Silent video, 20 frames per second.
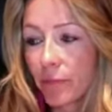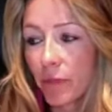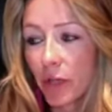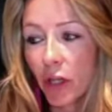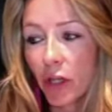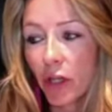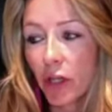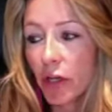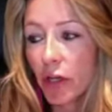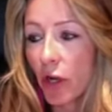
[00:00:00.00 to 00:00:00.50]

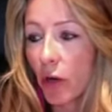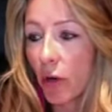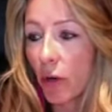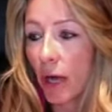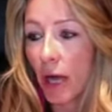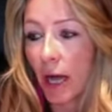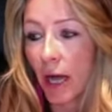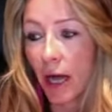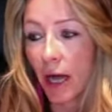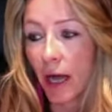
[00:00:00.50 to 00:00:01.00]
you know,
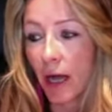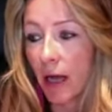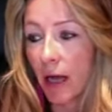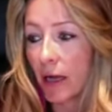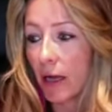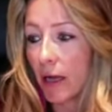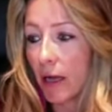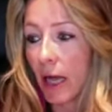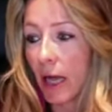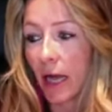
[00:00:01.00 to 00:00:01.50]

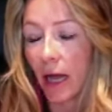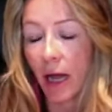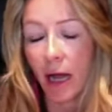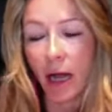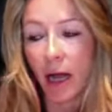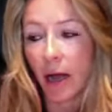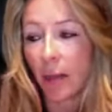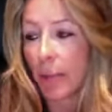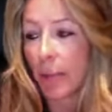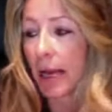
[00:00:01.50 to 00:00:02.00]
a, a,
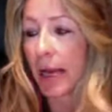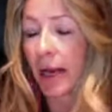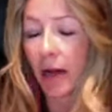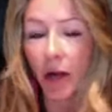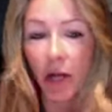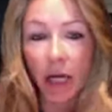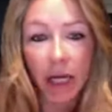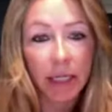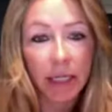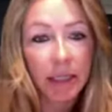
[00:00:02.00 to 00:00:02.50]
a
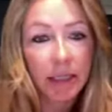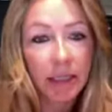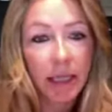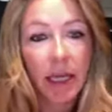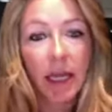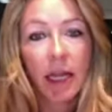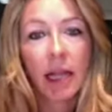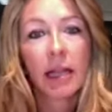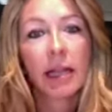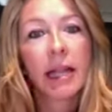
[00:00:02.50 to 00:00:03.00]
parent?
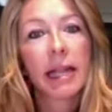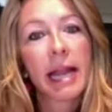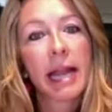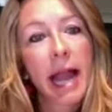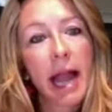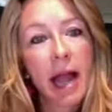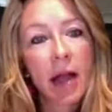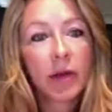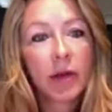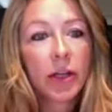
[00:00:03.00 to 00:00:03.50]
Like,
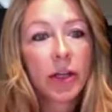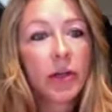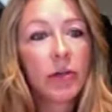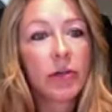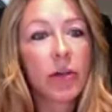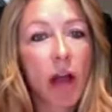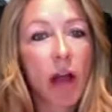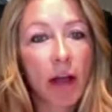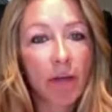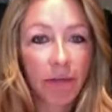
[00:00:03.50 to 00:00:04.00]
how do you
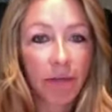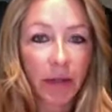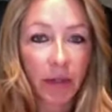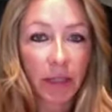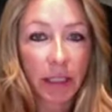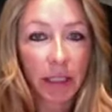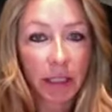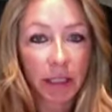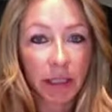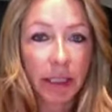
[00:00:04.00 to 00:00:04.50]
not feel
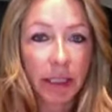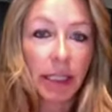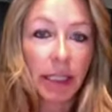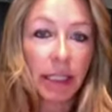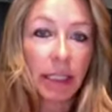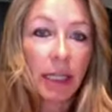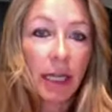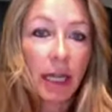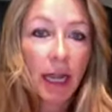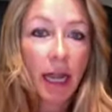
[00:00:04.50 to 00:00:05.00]

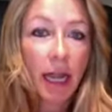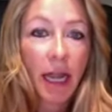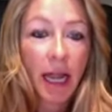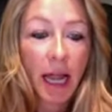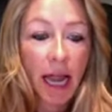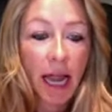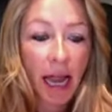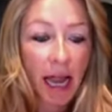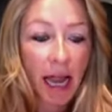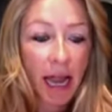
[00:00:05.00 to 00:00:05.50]
guilty
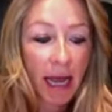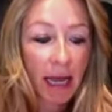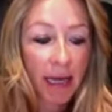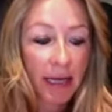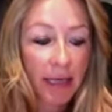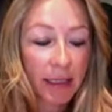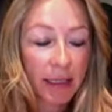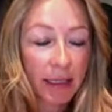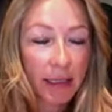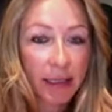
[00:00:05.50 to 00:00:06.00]

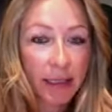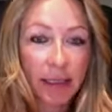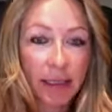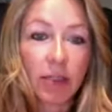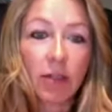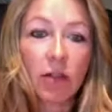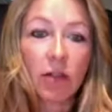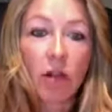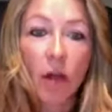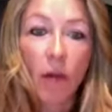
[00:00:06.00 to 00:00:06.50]
and
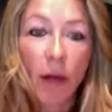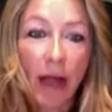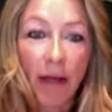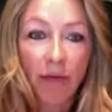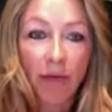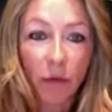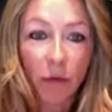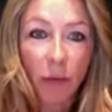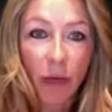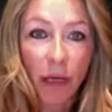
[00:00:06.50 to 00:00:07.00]
still go
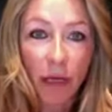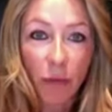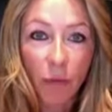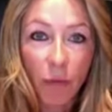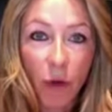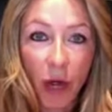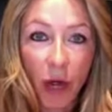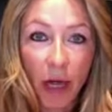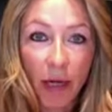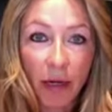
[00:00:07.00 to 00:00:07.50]
after what you
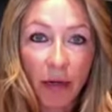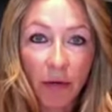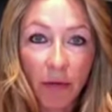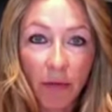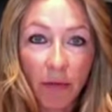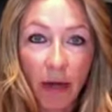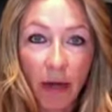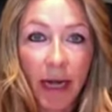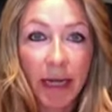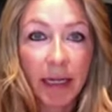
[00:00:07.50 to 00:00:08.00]
want,
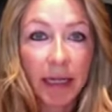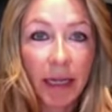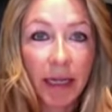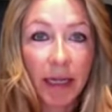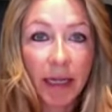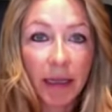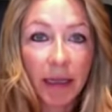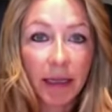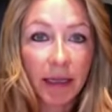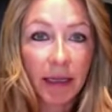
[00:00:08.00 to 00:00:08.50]
right?
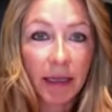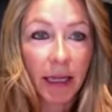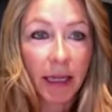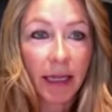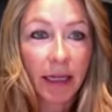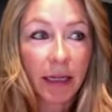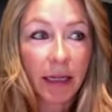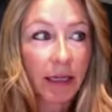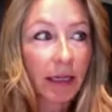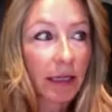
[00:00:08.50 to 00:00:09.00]
Like,
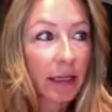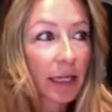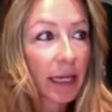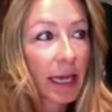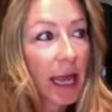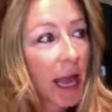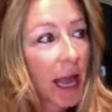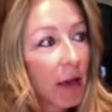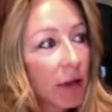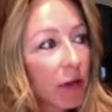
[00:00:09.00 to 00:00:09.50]
like
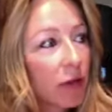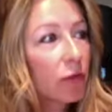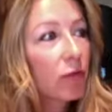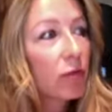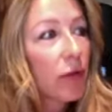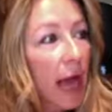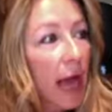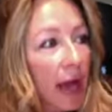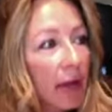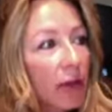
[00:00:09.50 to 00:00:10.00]
like how do
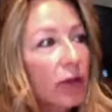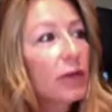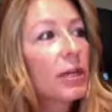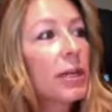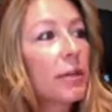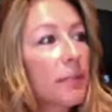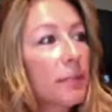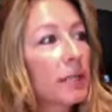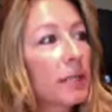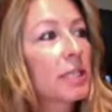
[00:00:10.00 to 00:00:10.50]
you how do you
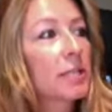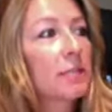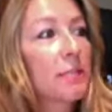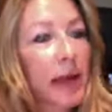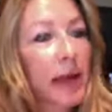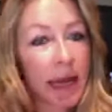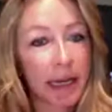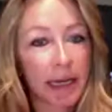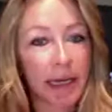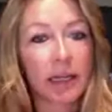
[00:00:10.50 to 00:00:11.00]
keep
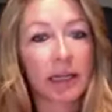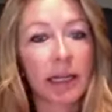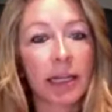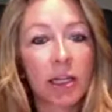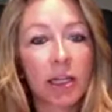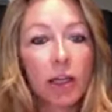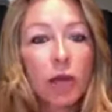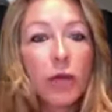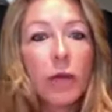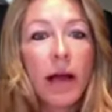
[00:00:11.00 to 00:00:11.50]
expanding
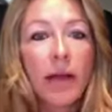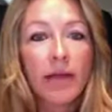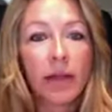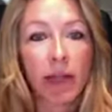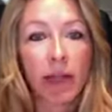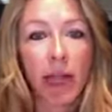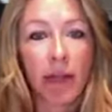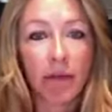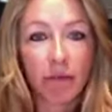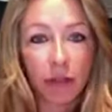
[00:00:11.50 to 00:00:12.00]
like you have a
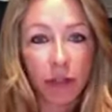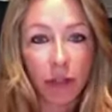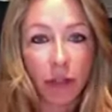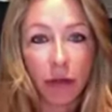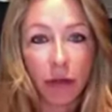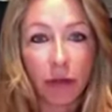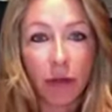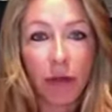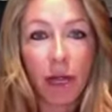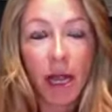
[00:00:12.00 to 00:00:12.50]
life
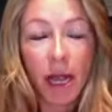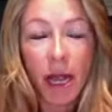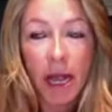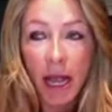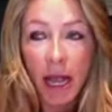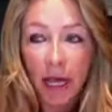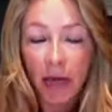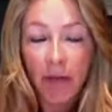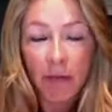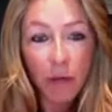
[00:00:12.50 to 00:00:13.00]
too
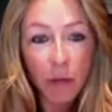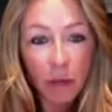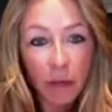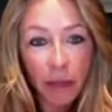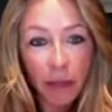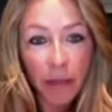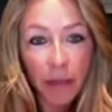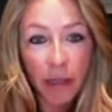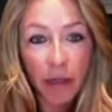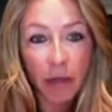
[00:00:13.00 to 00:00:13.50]
and if you
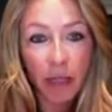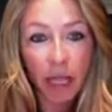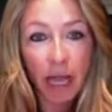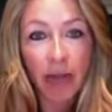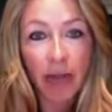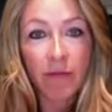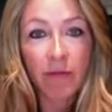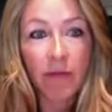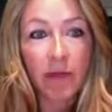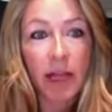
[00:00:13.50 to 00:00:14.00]
limit your
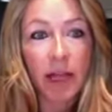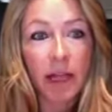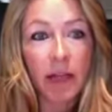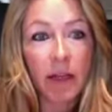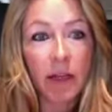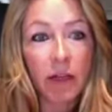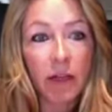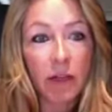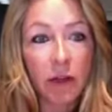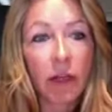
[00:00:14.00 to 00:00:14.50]
life
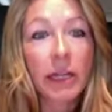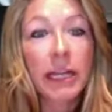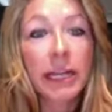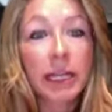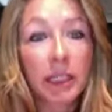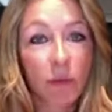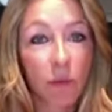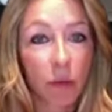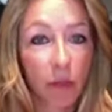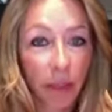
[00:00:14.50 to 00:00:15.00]
then your
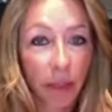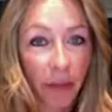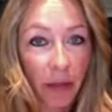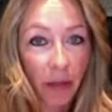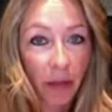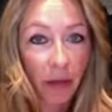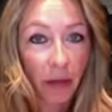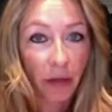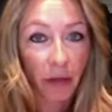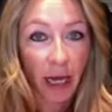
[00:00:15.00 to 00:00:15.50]
kids will
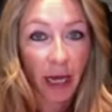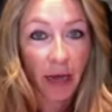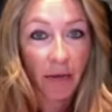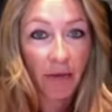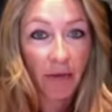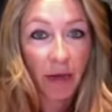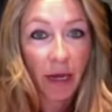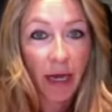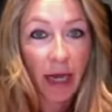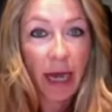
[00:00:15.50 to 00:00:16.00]
limit their
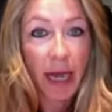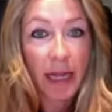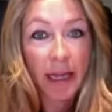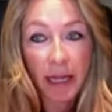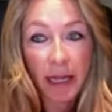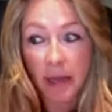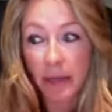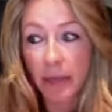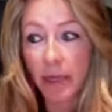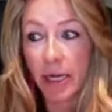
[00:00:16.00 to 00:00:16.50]
life and
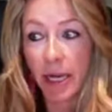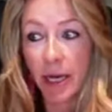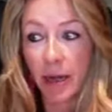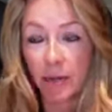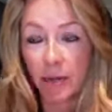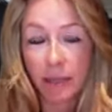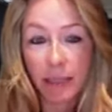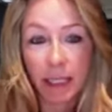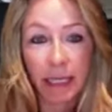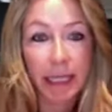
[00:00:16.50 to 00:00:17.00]
then it
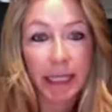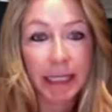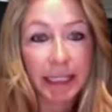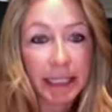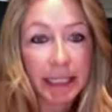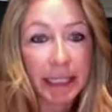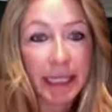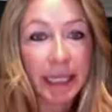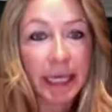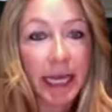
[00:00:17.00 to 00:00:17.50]
becomes like a
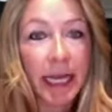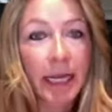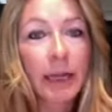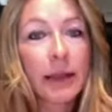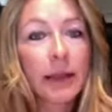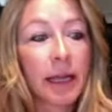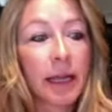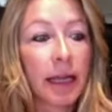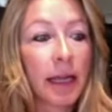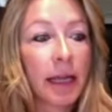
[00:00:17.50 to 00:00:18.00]
dna
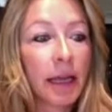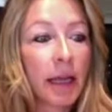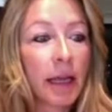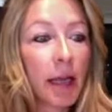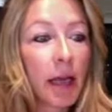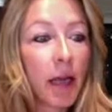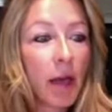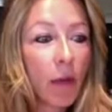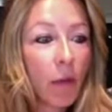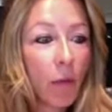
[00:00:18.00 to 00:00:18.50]
thing
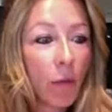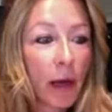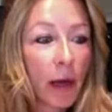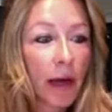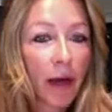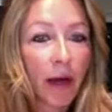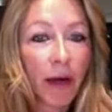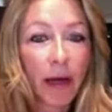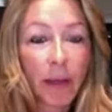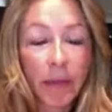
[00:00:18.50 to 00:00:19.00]

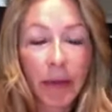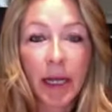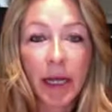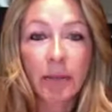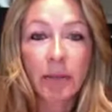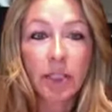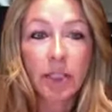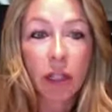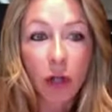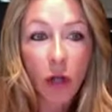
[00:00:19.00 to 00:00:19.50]
where it
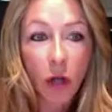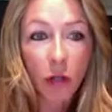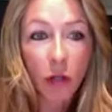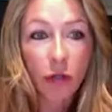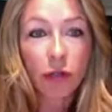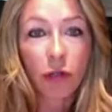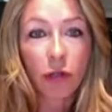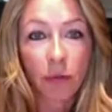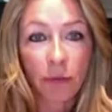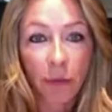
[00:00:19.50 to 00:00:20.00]
becomes the
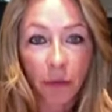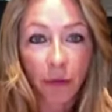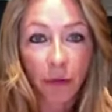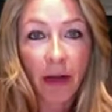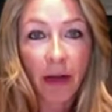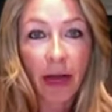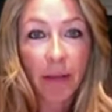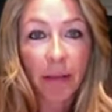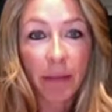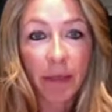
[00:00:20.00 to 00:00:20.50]
culture of your
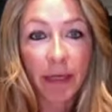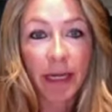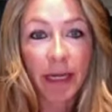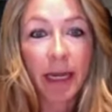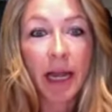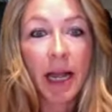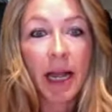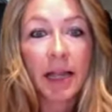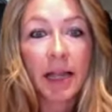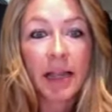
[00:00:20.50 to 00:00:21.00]

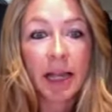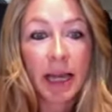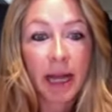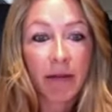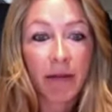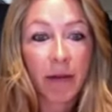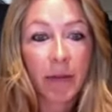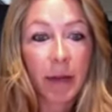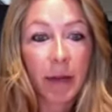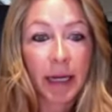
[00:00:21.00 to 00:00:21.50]
family that
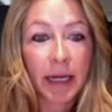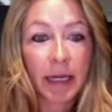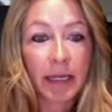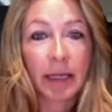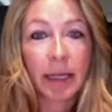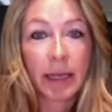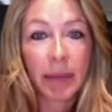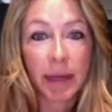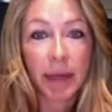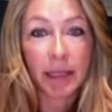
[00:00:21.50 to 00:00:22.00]
everybody
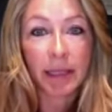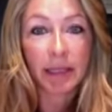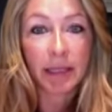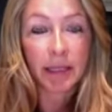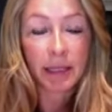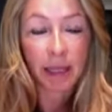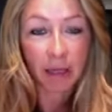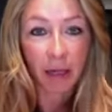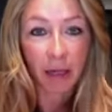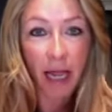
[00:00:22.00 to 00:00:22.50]
limits
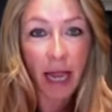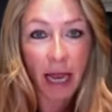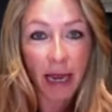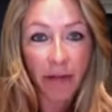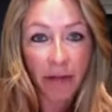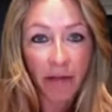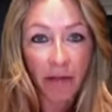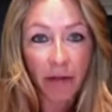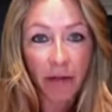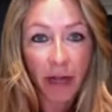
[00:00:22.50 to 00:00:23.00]
their
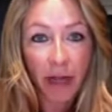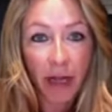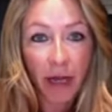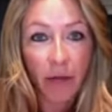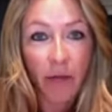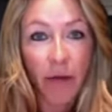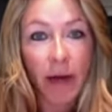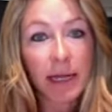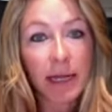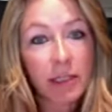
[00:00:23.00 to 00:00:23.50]
life
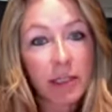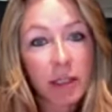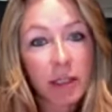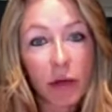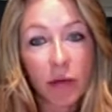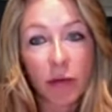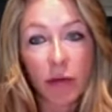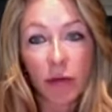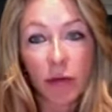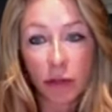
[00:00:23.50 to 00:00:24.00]
right
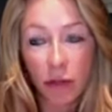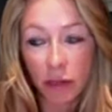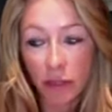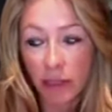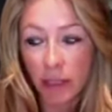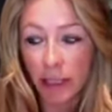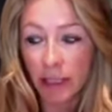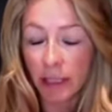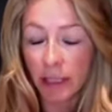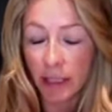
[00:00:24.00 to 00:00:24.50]
so there's
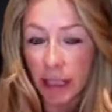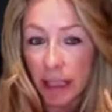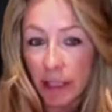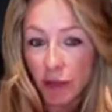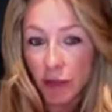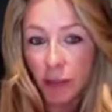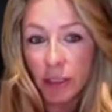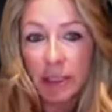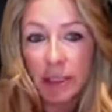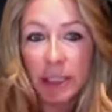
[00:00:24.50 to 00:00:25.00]
this
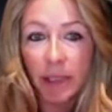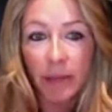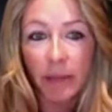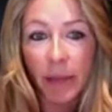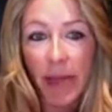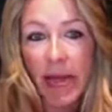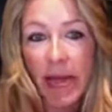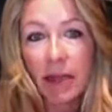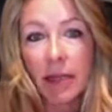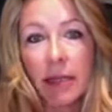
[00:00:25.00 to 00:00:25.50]
interesting
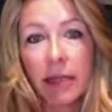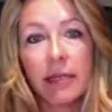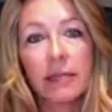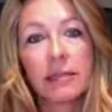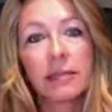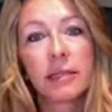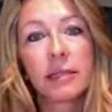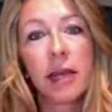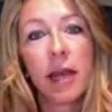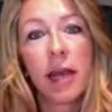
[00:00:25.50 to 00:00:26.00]

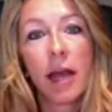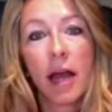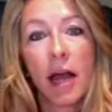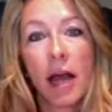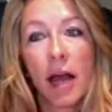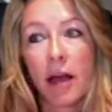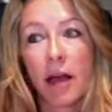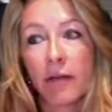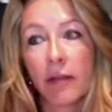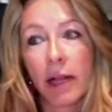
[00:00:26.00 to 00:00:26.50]
balance
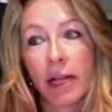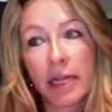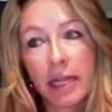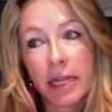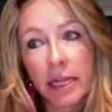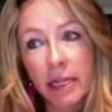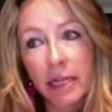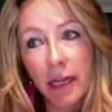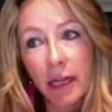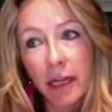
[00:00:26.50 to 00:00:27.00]
of
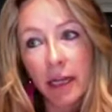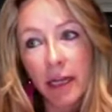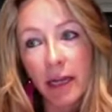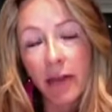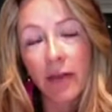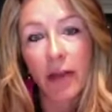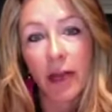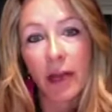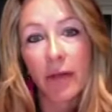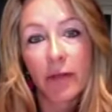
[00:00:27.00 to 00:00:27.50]
like
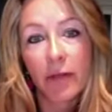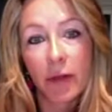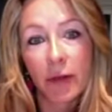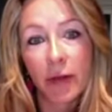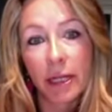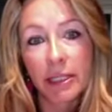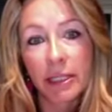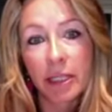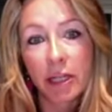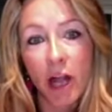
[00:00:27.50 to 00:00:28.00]
if
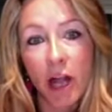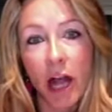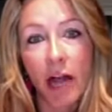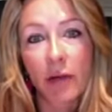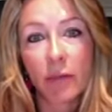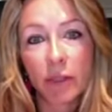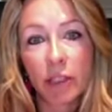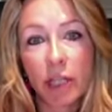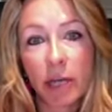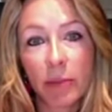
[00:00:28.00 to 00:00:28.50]
there is a
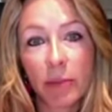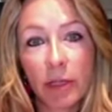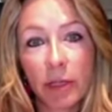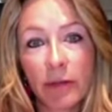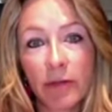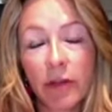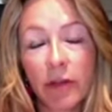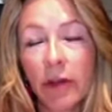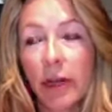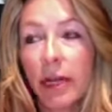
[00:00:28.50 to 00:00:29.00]
god which i
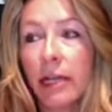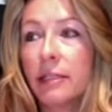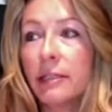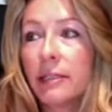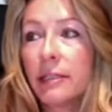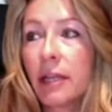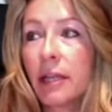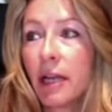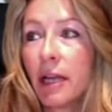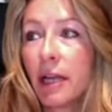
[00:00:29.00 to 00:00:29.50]
believe there is